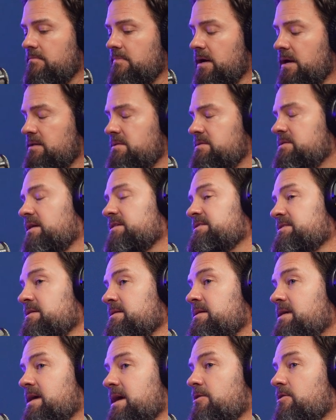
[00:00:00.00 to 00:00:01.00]
a
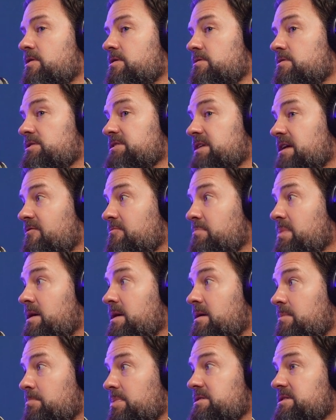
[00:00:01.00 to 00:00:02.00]
dozen carriers that have been
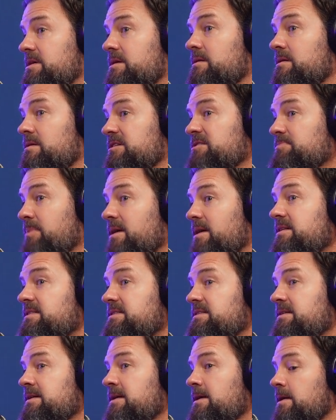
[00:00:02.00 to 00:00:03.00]
in a particular
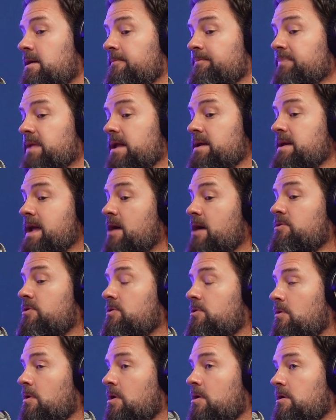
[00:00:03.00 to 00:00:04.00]
space. Now they're
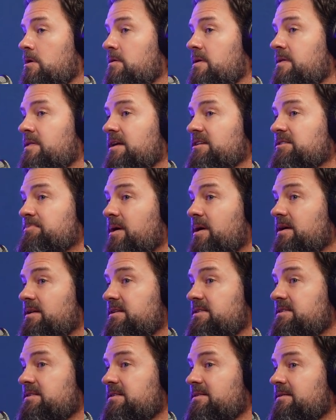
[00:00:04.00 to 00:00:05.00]
no longer in that
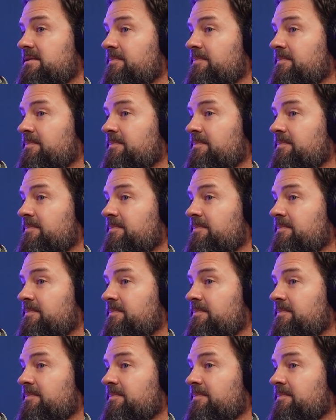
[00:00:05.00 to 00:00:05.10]
space.